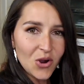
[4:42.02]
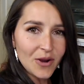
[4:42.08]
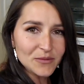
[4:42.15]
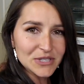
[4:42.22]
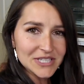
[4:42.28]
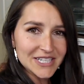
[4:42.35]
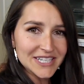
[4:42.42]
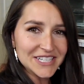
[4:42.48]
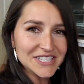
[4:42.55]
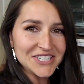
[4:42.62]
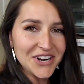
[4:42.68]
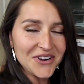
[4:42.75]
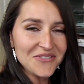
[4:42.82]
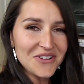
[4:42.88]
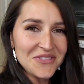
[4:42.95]
I'm just gonna
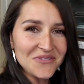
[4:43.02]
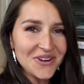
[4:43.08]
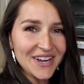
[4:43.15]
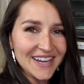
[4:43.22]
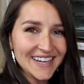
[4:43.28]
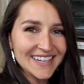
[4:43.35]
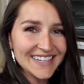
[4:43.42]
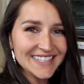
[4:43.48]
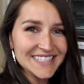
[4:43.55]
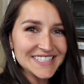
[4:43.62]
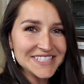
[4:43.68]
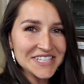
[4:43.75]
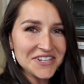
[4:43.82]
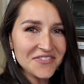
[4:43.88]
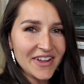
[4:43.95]
start with 1 to
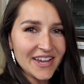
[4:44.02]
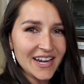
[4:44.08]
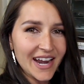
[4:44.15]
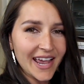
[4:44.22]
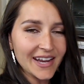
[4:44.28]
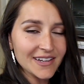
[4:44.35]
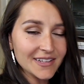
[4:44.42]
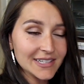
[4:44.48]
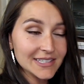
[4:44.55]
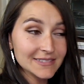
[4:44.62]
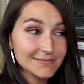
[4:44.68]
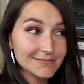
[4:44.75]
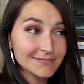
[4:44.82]
see if I can handle it.